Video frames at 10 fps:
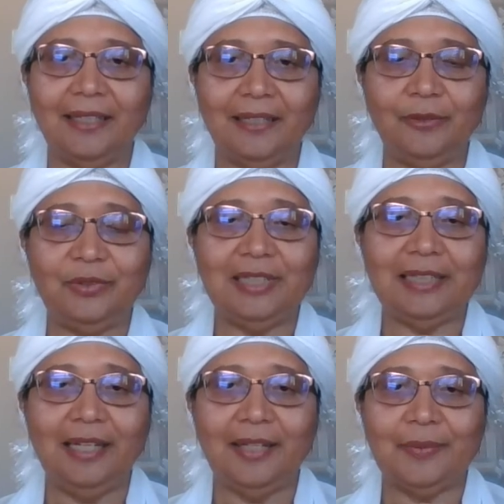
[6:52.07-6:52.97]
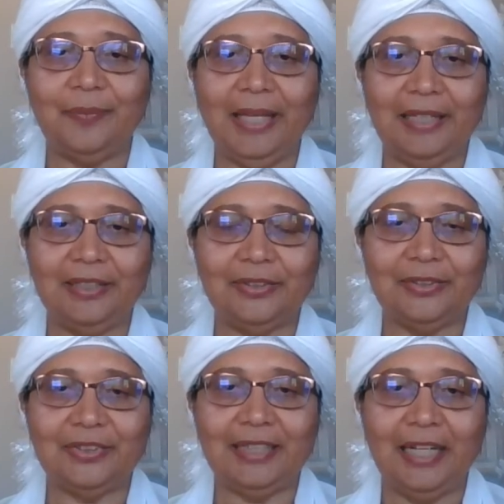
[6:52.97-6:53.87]
you did a lot of manual
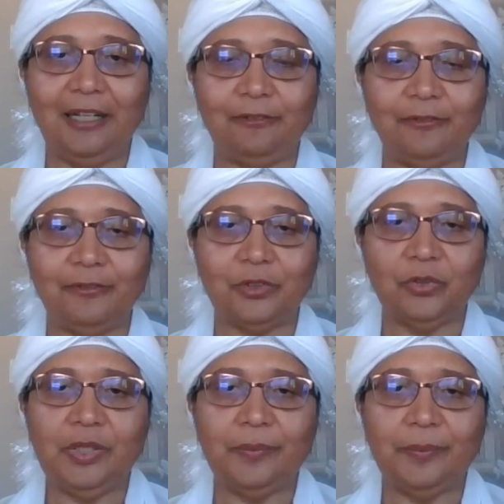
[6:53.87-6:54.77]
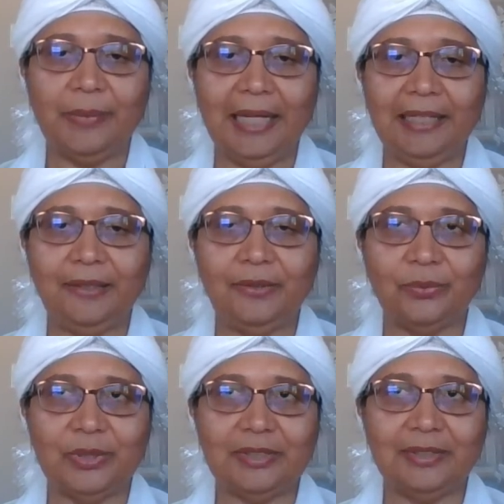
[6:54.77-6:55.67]
stuff, so your
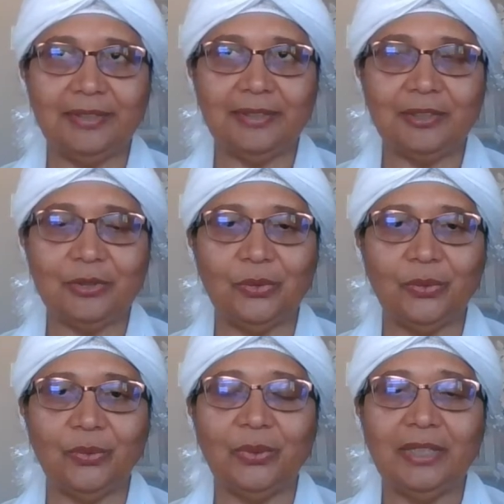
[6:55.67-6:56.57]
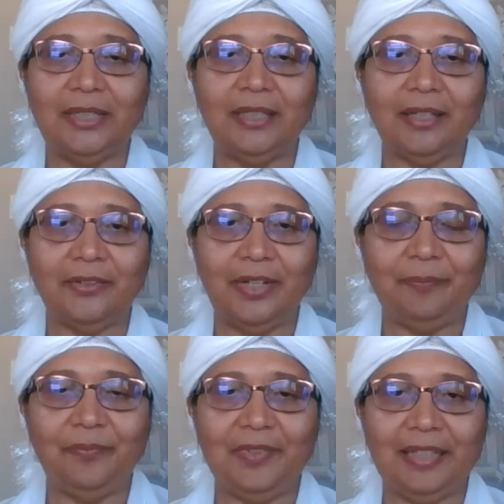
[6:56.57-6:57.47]
mind wasn't so
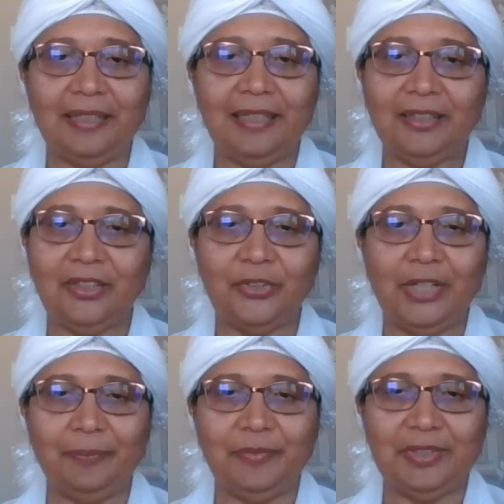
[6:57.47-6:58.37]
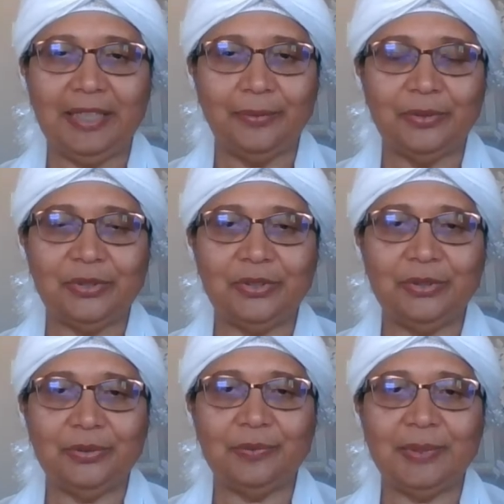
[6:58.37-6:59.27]
corrupted. Not corrupted, I
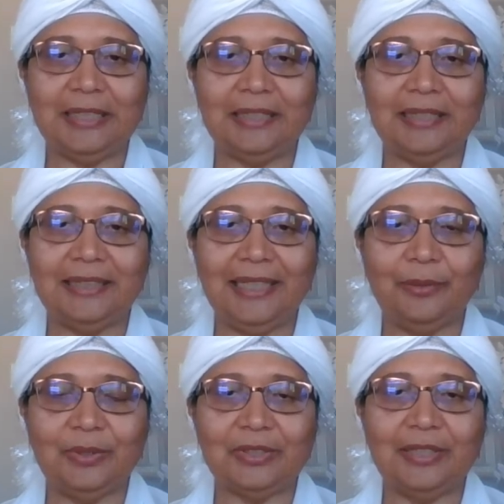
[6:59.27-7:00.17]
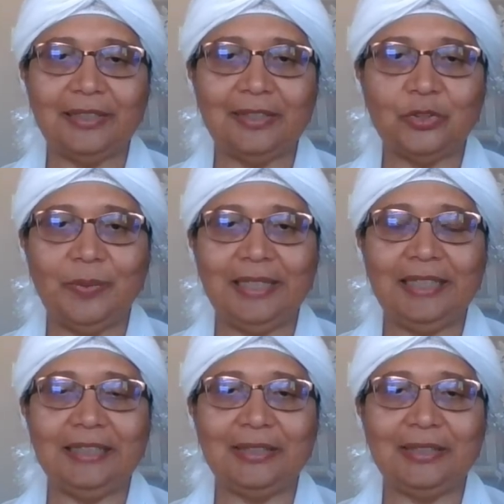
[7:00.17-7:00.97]
shouldn't use, but there was not so many